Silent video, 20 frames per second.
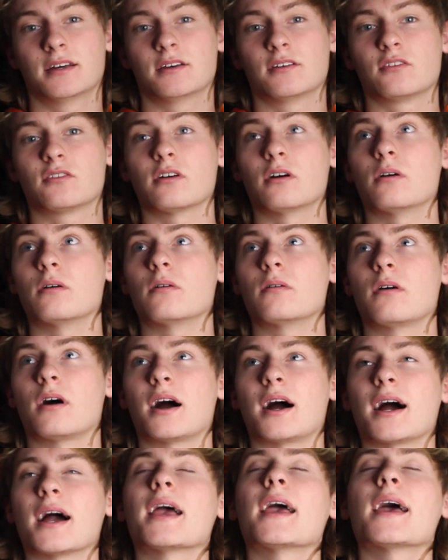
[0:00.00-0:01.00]
So
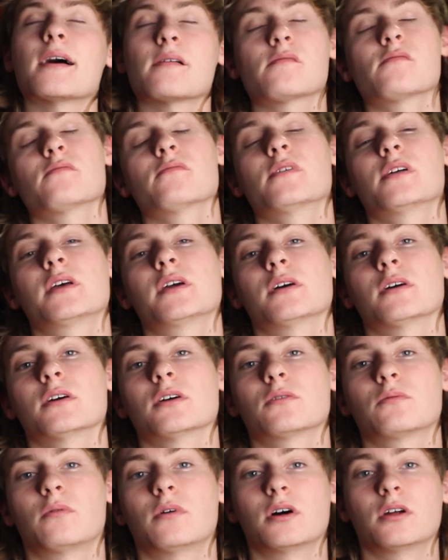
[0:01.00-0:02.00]
I haven't really
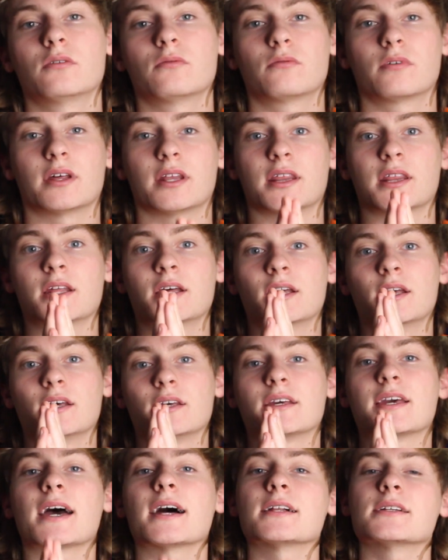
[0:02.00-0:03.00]
heard one with
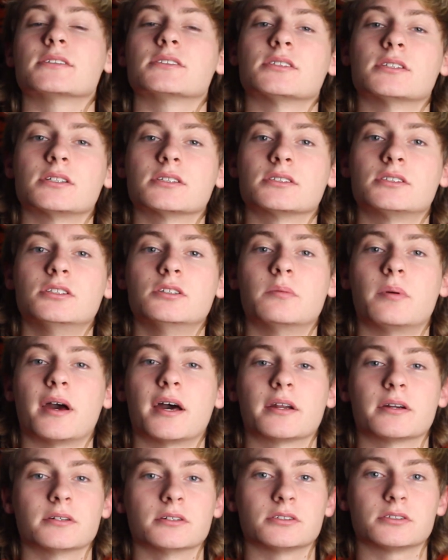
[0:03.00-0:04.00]
Catless long tube
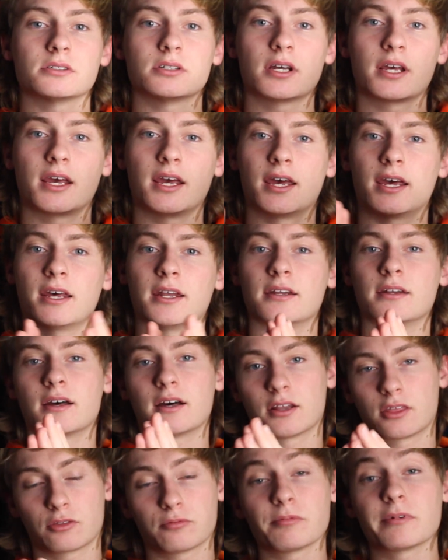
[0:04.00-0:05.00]
headers and
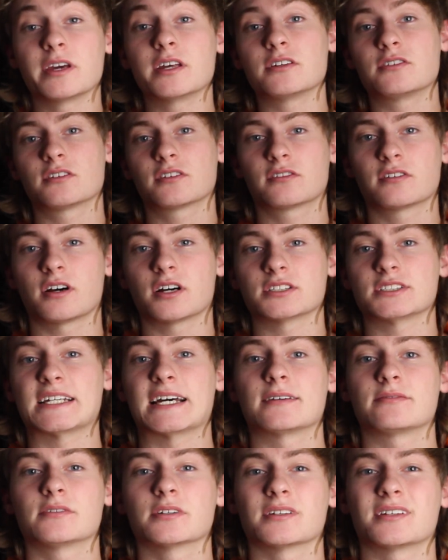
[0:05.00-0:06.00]
a 3-inch exhaust
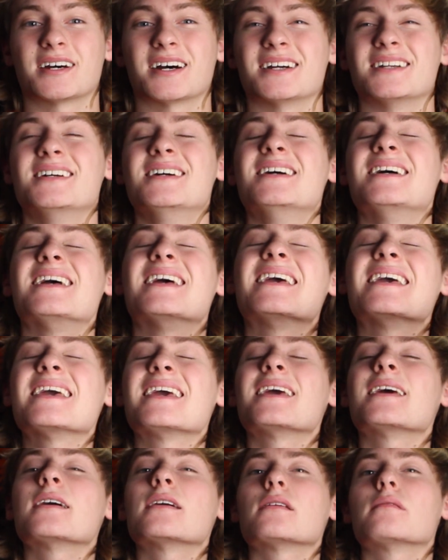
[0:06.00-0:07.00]
after that.
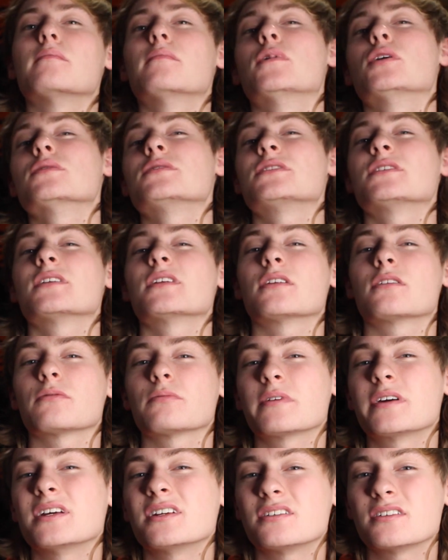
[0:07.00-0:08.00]
And most of the
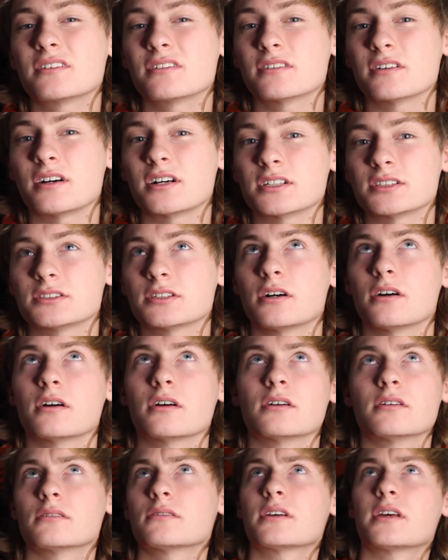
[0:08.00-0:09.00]
3-inch exhausts
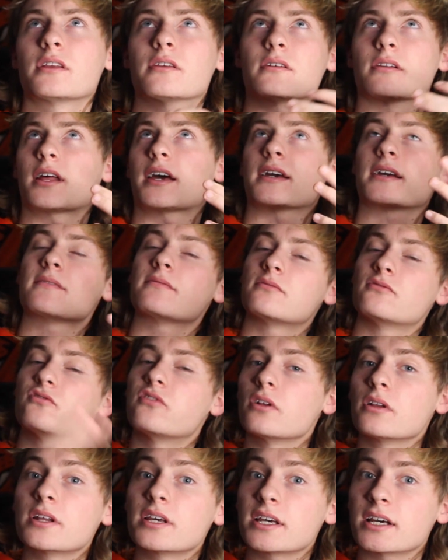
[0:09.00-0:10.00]
are either like
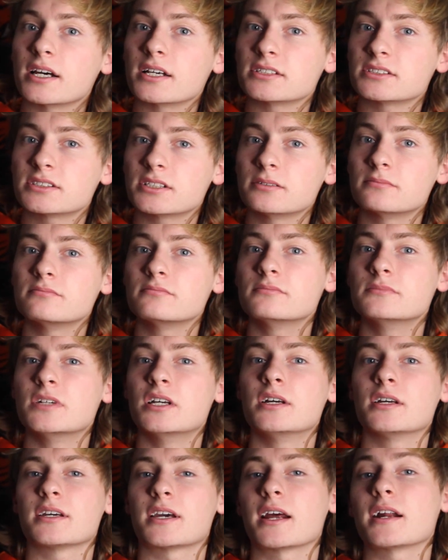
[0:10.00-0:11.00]
fully custom,
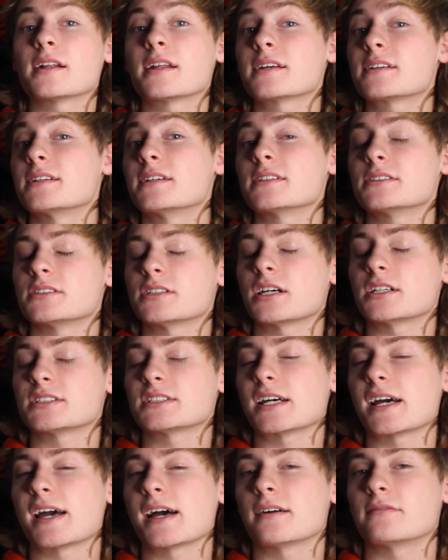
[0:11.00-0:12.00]
kind of like the
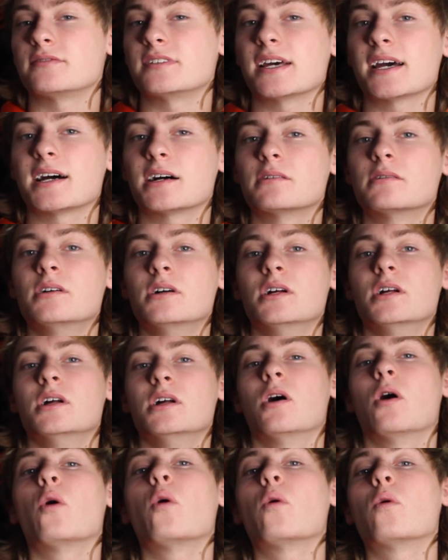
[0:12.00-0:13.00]
exhaust I have now,
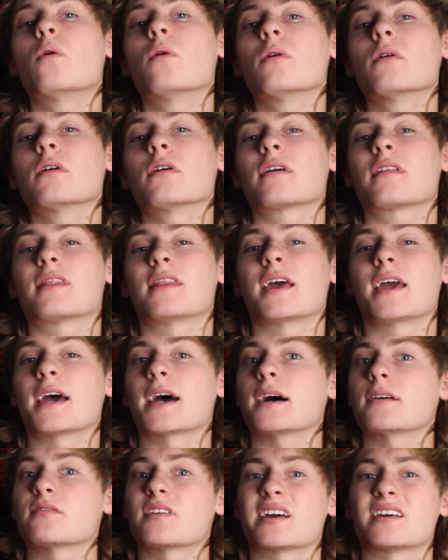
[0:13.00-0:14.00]
or they
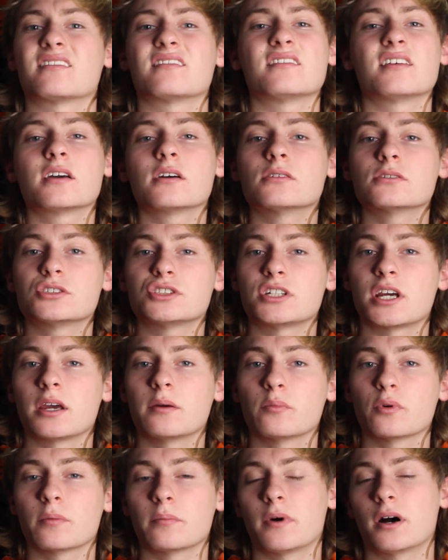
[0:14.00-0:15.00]
have like single
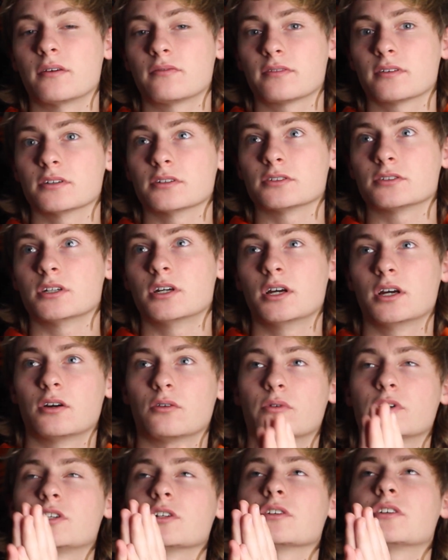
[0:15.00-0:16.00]
chamber mufflers
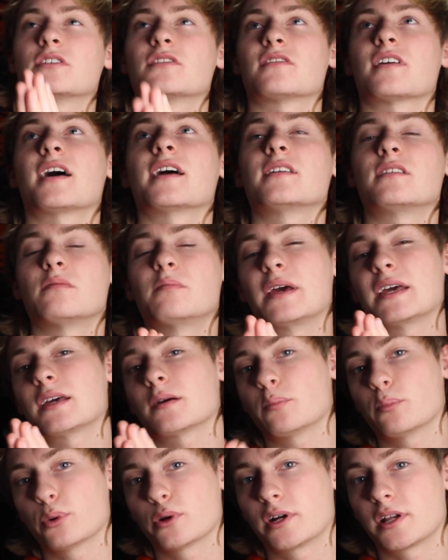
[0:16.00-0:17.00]
which are designed to make
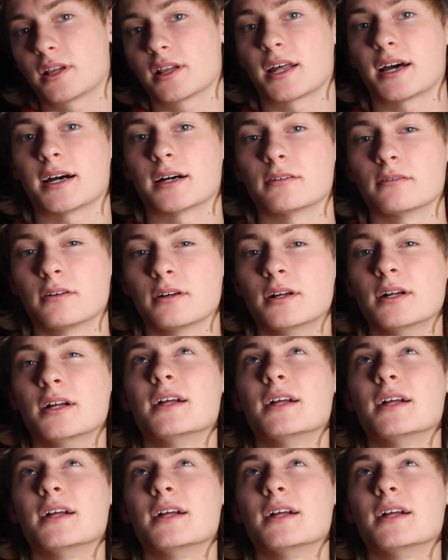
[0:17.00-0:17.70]
it pretty loud.